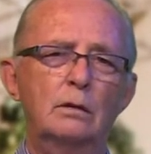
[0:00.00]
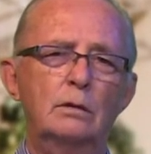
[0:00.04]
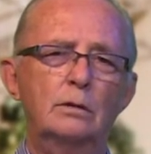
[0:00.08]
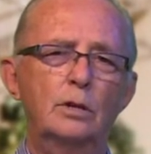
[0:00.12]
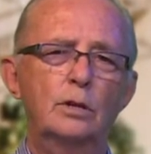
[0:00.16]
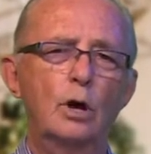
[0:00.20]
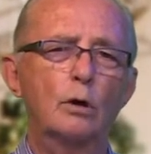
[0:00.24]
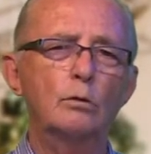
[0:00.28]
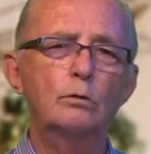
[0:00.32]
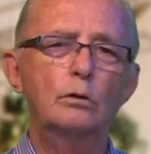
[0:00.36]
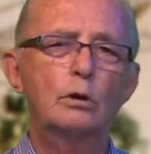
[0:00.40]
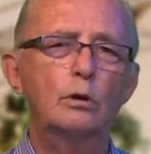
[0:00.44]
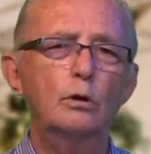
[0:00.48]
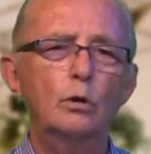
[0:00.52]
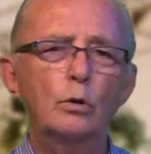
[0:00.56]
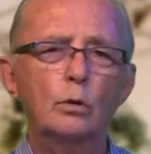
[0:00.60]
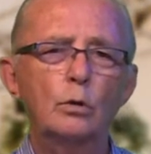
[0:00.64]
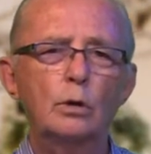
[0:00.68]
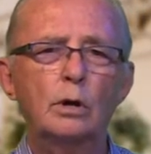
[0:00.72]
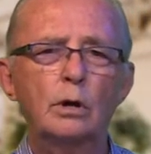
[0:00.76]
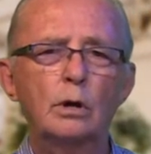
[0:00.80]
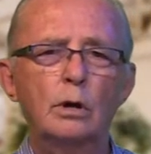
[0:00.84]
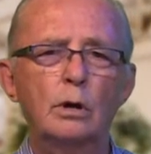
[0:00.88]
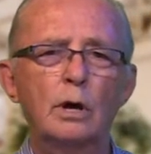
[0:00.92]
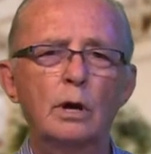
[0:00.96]
Don't
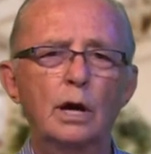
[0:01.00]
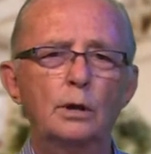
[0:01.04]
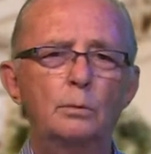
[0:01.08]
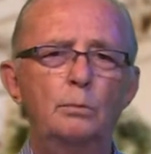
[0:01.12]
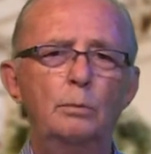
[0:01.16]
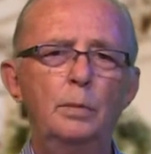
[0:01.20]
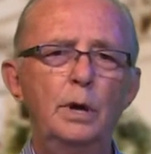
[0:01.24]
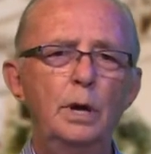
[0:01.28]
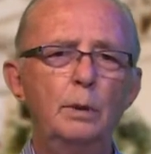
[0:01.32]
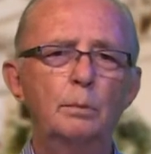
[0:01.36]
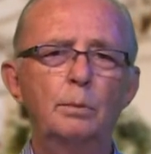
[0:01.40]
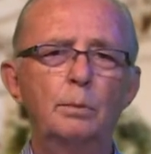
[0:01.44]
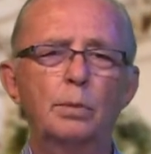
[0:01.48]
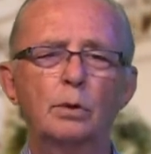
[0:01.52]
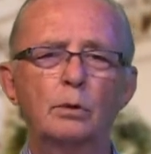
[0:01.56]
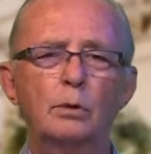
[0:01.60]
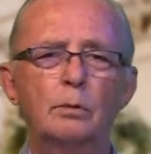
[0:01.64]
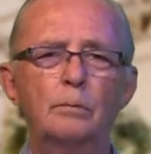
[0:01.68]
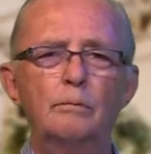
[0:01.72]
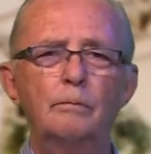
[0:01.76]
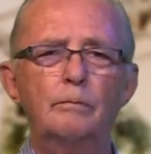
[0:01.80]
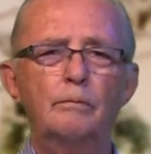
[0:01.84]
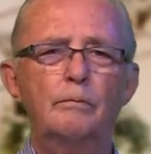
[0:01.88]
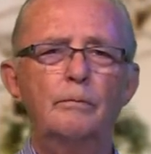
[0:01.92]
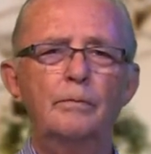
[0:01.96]
look at people,
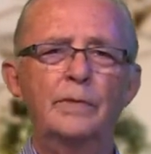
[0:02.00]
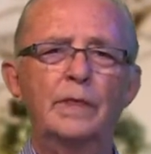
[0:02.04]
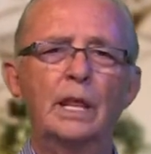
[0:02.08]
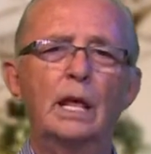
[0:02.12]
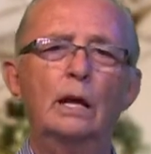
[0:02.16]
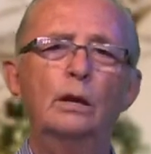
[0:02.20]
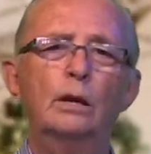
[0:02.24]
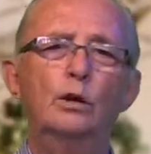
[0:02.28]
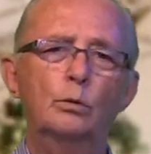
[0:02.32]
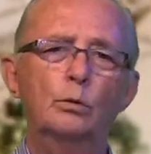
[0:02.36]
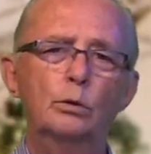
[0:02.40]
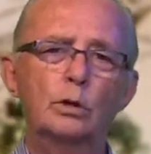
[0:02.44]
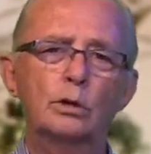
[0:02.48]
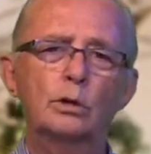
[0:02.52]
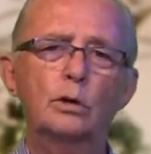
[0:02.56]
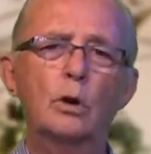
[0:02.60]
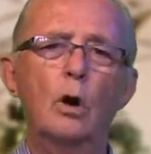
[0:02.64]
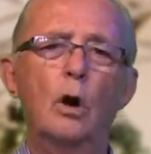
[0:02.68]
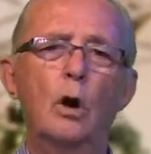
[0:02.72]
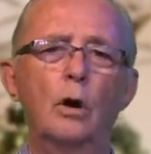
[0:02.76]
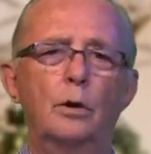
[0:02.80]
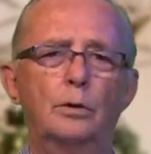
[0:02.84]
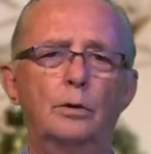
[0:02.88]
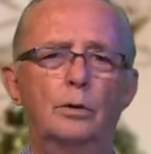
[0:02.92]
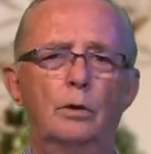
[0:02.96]
look at
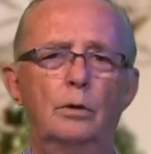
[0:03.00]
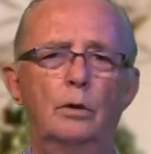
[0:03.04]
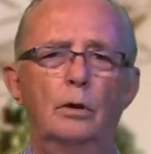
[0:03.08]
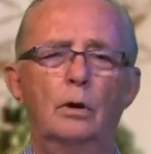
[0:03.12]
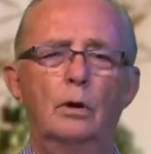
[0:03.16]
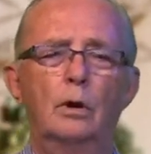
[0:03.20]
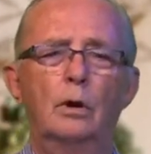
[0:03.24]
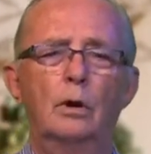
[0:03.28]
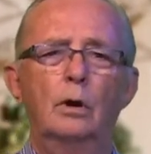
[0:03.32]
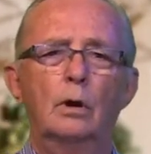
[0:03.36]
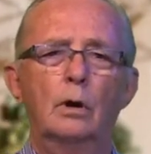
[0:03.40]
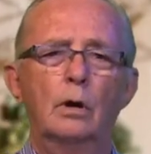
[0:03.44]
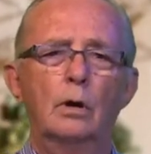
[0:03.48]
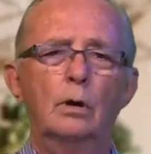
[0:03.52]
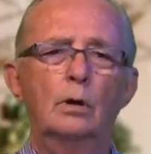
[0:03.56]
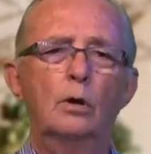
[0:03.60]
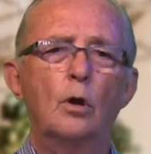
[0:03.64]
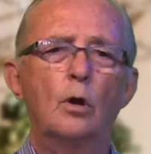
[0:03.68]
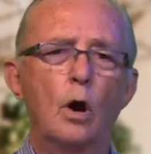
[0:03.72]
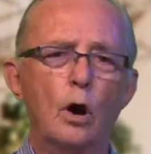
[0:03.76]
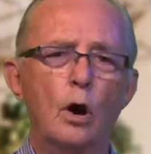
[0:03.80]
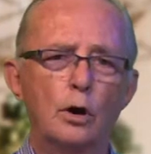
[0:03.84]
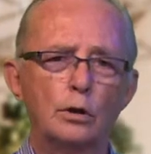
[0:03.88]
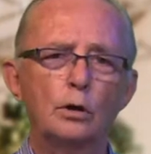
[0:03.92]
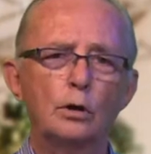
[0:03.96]
God.
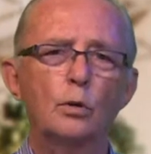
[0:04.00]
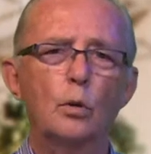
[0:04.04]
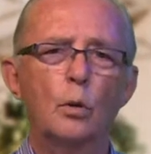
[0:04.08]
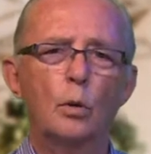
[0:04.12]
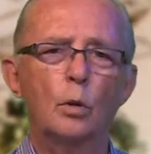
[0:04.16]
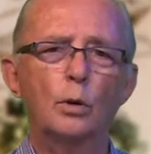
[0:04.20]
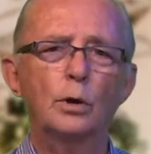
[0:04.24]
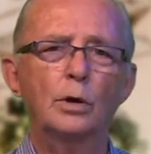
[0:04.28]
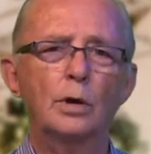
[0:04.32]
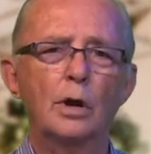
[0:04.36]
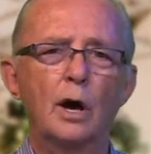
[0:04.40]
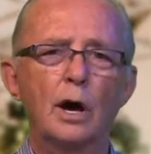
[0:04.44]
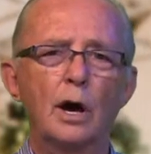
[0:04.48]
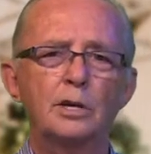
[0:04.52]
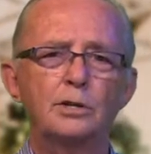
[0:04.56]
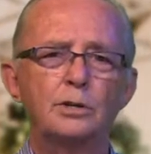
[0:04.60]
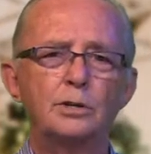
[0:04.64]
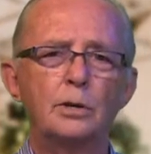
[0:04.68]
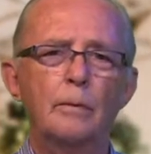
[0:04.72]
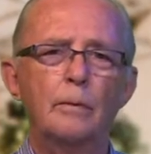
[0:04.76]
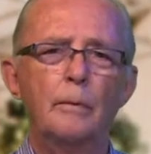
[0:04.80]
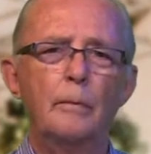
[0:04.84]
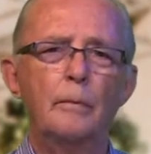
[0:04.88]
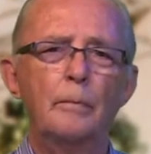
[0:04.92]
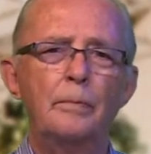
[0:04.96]
God will organize.
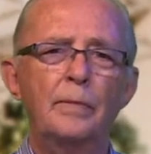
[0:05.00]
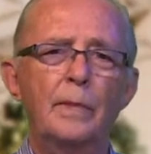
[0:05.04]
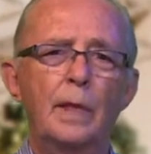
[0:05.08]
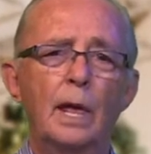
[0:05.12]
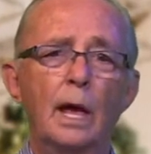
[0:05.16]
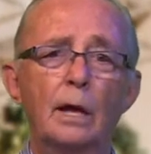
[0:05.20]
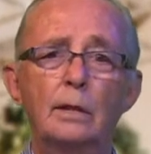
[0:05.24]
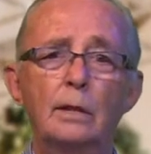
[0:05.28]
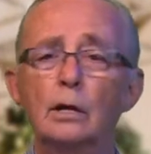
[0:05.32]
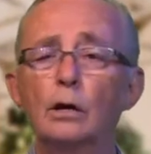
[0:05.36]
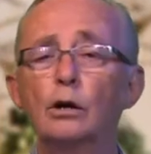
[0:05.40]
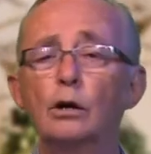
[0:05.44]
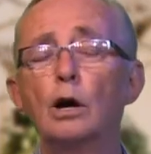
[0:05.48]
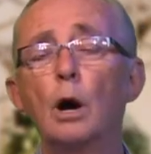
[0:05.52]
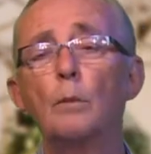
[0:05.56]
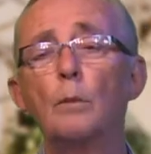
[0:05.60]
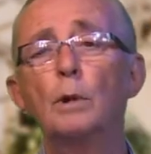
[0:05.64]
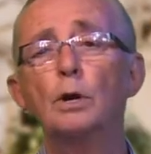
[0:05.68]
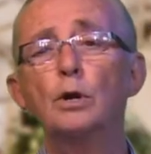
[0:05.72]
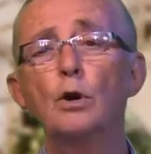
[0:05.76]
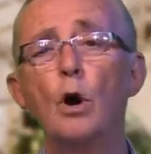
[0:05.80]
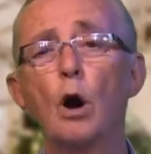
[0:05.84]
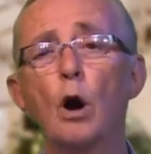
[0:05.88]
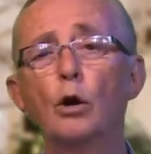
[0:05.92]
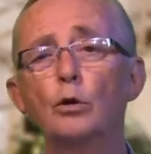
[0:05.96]
And there'll come a
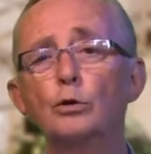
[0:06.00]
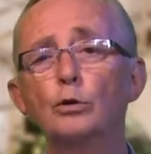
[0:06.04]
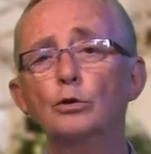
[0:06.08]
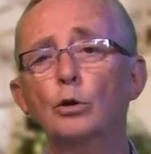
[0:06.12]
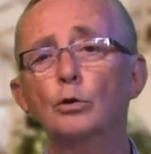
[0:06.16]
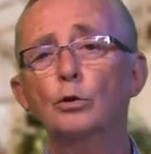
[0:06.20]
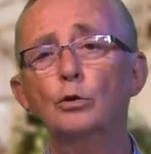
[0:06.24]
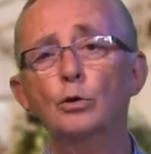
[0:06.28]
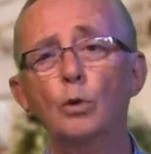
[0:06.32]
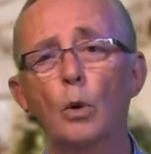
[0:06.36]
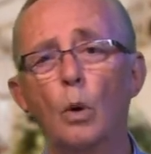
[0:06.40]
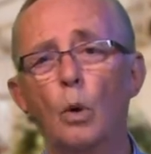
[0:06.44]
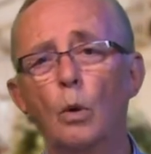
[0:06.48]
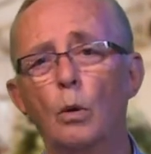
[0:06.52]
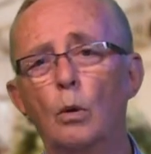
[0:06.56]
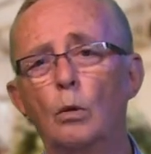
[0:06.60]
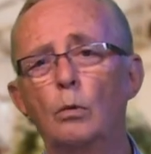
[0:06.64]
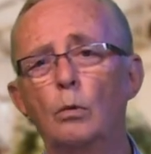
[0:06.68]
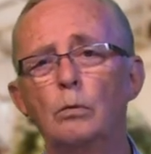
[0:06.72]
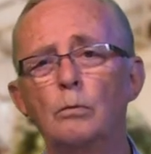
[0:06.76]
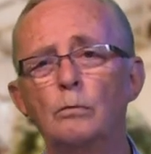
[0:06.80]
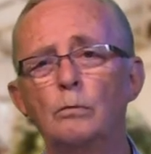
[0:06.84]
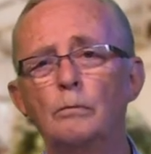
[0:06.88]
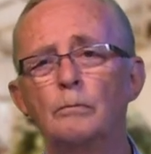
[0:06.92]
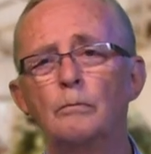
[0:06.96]
knock on your door,
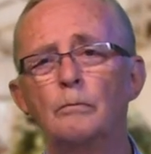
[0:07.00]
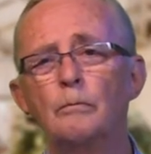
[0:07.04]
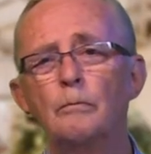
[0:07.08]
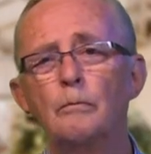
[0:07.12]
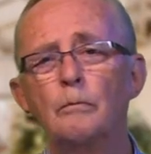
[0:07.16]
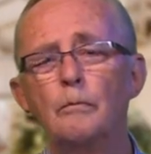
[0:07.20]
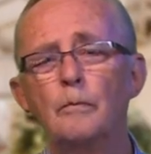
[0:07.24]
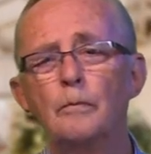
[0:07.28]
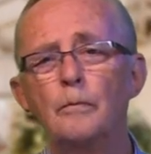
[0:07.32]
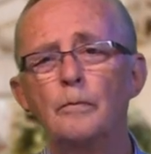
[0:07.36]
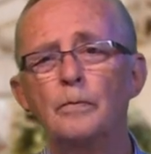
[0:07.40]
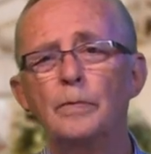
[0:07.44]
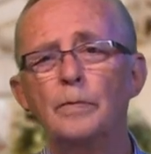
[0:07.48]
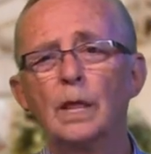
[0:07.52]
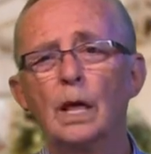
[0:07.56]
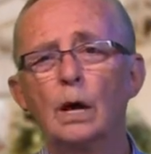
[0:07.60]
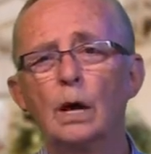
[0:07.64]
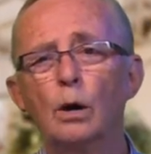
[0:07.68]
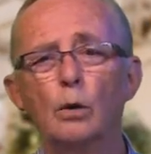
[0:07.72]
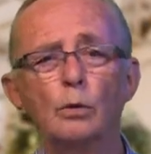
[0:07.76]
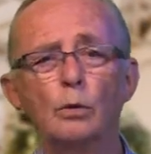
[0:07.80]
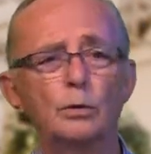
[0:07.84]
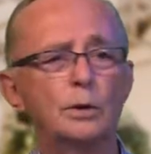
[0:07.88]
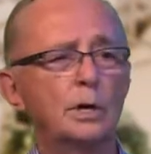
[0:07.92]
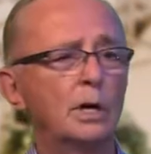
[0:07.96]

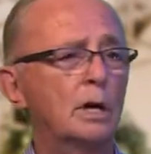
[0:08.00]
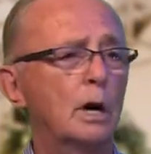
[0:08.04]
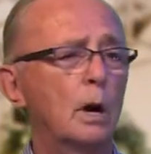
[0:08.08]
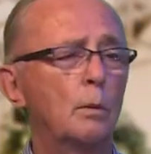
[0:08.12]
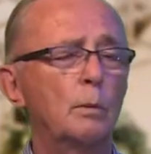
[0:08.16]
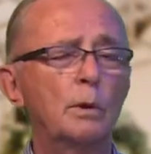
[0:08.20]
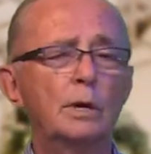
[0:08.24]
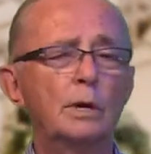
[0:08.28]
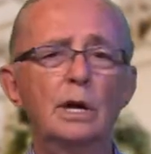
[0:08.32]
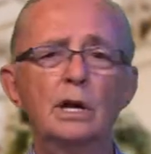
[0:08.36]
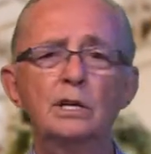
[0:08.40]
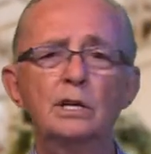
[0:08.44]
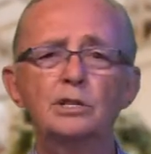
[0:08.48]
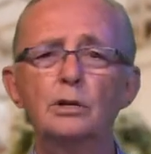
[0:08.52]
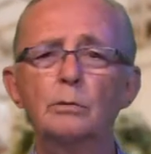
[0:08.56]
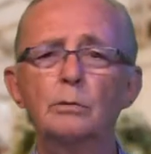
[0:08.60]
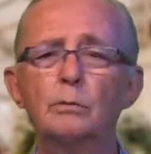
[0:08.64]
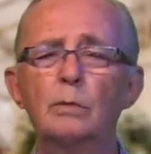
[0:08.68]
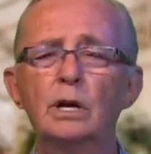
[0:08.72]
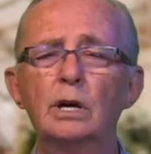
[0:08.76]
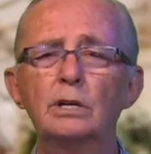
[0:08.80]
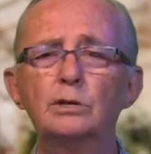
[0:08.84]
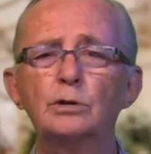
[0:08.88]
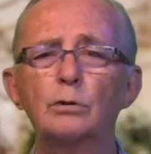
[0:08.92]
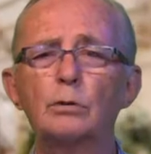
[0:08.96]
or there'll come an
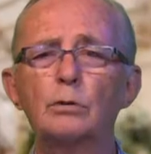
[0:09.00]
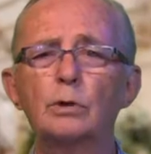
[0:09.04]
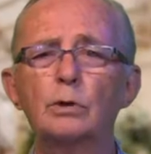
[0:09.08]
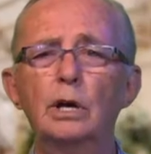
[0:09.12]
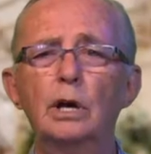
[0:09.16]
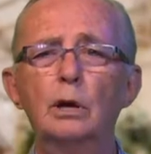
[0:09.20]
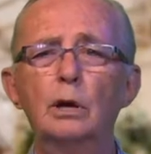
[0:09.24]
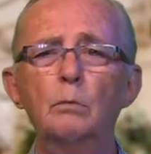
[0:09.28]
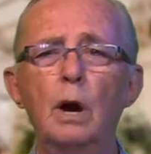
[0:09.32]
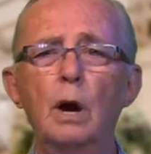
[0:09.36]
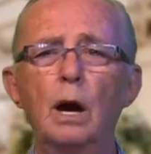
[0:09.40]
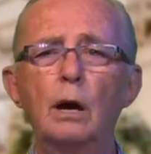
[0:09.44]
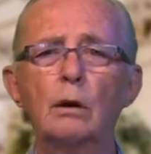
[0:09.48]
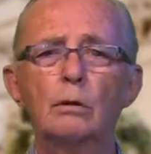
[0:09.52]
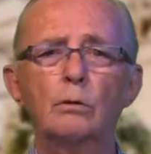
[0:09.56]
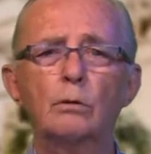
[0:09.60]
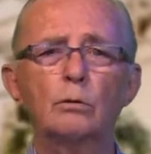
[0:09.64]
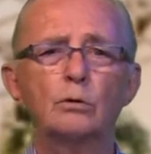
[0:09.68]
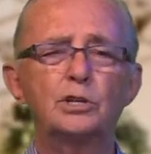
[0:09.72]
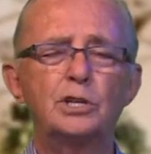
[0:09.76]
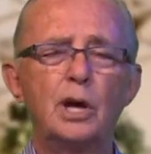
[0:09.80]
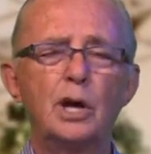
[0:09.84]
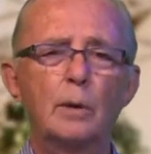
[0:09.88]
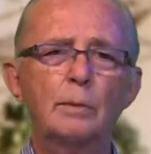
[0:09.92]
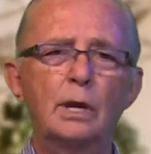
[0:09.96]
SMS or an email or
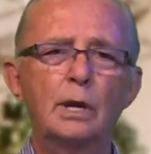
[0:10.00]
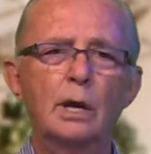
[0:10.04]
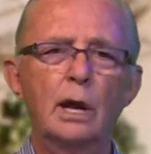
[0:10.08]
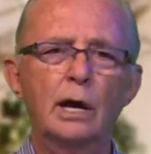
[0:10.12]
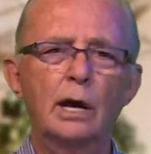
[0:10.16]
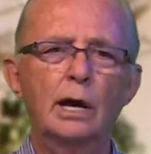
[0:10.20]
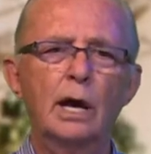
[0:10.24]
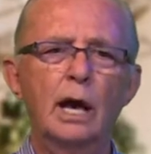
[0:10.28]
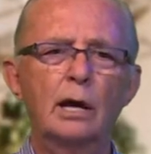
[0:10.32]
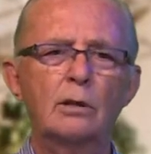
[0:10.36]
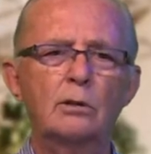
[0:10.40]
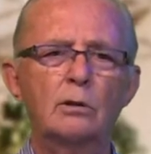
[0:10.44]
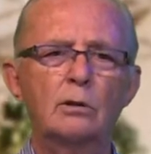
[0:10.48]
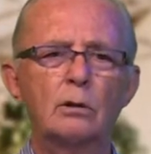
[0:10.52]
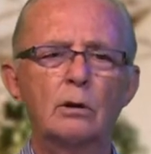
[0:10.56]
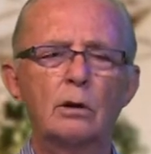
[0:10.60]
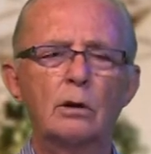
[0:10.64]
something like that.